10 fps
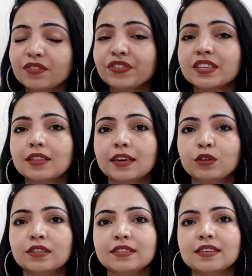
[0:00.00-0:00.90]
difference that
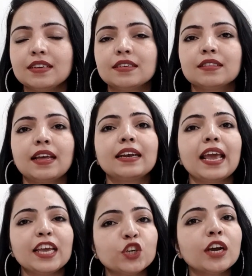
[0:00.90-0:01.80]
you'll see is that
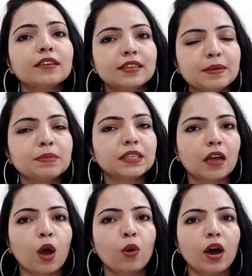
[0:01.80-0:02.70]
HR teams
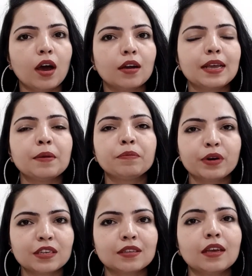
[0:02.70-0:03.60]
now are
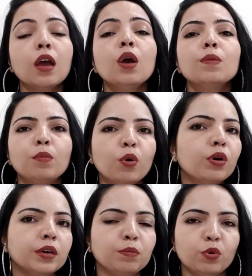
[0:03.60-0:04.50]
embracing more
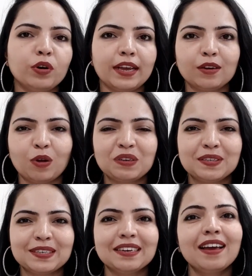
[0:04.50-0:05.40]
and more
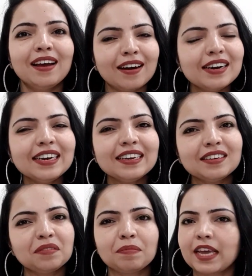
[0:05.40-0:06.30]
technology.
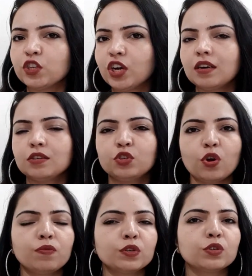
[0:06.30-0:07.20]
Earlier, HR
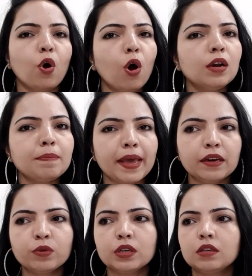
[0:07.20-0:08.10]
job was all
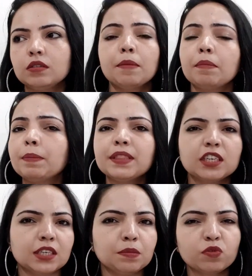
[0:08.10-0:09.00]
manual. Maybe the
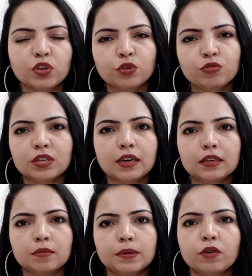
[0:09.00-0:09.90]
teams were using a
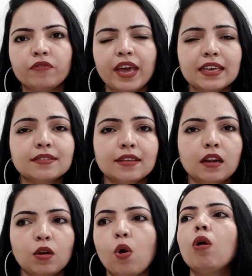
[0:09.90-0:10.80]
little bit of
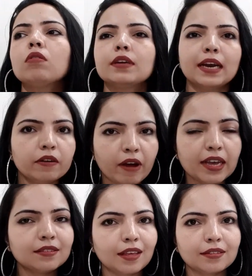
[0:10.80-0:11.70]
Excel or
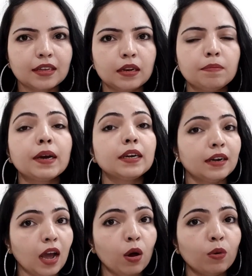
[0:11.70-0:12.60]
advanced Excel, but
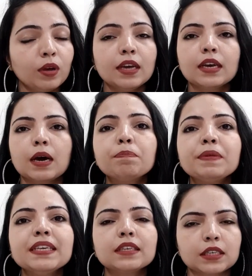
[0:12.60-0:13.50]
now
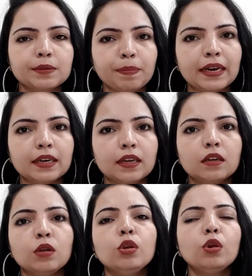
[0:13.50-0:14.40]
companies are
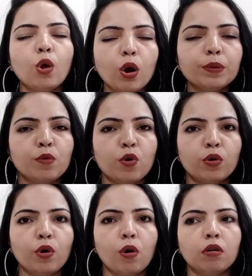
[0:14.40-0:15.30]
spending a lot
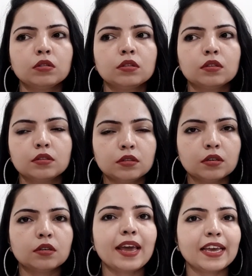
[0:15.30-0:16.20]
more on
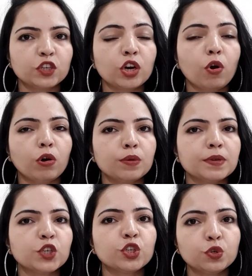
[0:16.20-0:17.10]
the HR
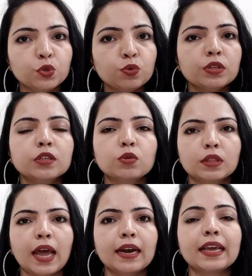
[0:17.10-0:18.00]
automation tools so
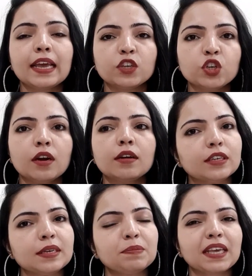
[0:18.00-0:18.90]
that HR
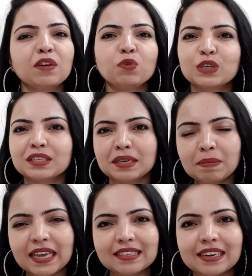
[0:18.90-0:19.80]
teams can work
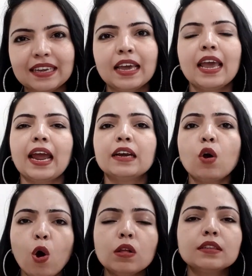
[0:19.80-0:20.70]
seamlessly, and
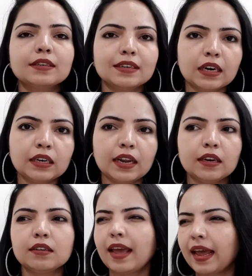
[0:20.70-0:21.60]
all the
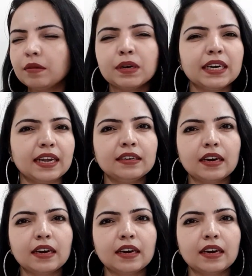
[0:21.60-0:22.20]
redundant and mundane